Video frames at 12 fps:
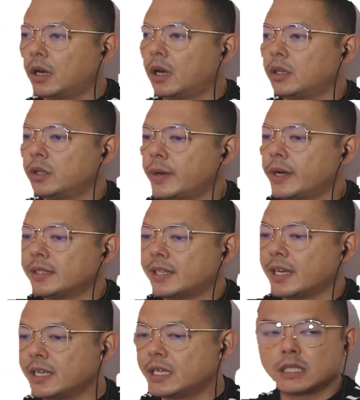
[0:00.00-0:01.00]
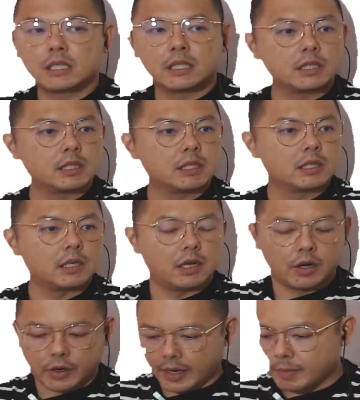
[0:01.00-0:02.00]
Do we understand this?
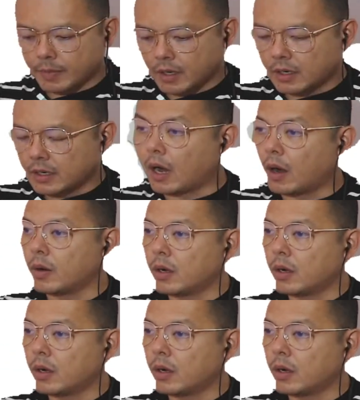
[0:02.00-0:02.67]
Okay, now,